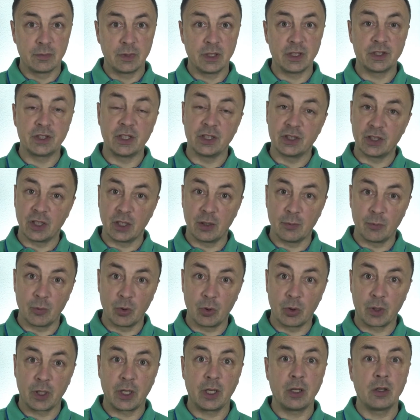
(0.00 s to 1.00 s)
Is this in the
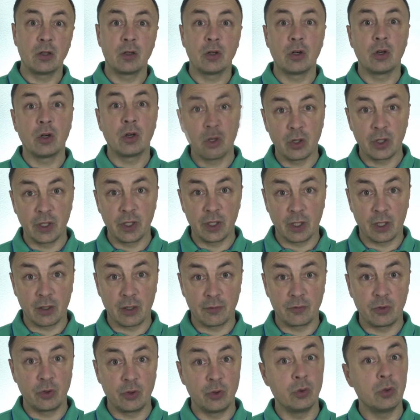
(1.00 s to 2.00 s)
morning, in the
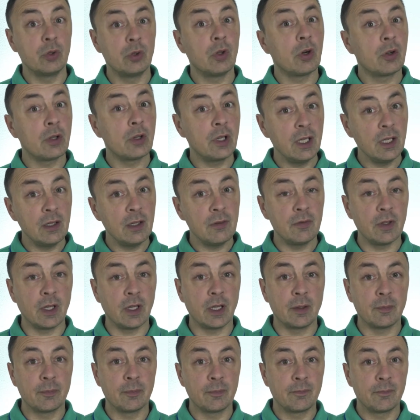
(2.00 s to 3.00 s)
afternoon or the evening?